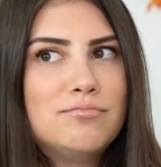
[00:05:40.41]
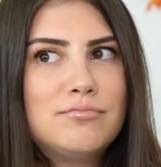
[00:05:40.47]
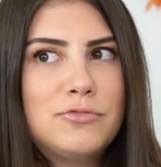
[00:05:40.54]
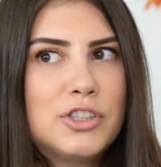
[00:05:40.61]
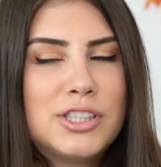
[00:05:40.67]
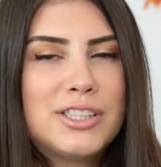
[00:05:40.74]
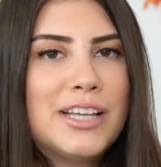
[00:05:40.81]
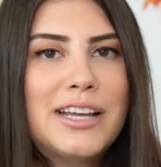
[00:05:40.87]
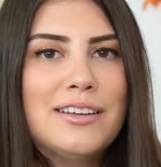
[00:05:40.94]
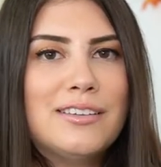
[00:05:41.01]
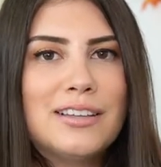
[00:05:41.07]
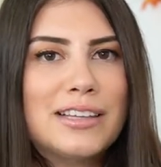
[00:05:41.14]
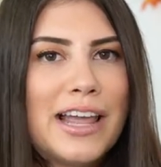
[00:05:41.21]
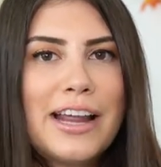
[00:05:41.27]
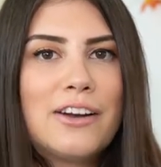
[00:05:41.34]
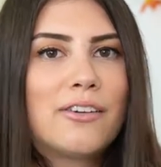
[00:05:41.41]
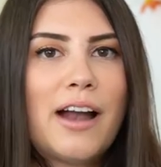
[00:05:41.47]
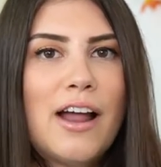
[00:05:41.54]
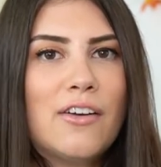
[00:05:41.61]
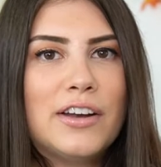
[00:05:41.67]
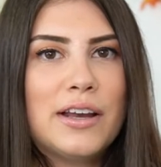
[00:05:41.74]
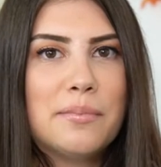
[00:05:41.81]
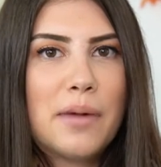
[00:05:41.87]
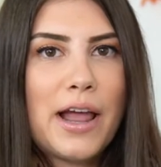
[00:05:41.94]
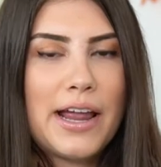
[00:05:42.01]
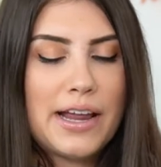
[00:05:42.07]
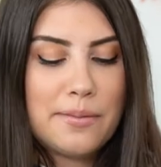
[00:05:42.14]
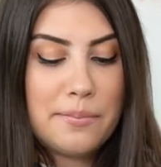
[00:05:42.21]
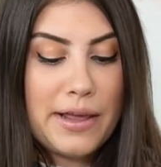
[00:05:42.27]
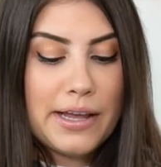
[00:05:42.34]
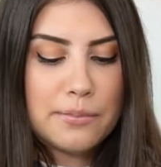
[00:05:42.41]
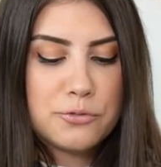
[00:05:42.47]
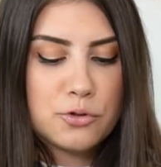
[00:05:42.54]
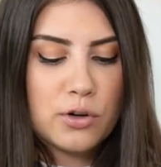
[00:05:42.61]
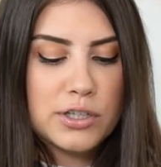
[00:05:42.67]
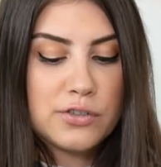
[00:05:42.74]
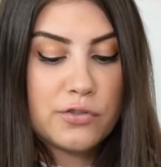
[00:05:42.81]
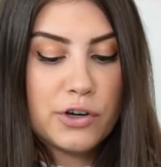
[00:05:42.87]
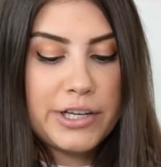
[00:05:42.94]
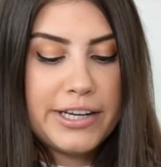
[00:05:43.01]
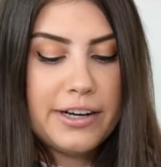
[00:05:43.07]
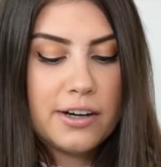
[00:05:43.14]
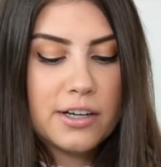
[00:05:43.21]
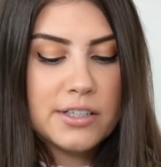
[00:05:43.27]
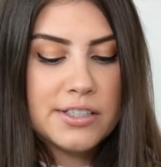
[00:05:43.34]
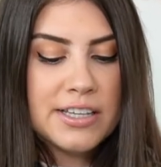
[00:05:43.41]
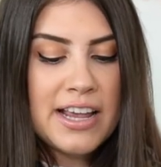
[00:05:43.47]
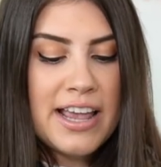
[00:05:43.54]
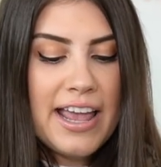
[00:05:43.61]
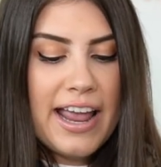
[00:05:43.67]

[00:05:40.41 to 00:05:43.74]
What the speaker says: just sitting laying around in my makeup drawers for years.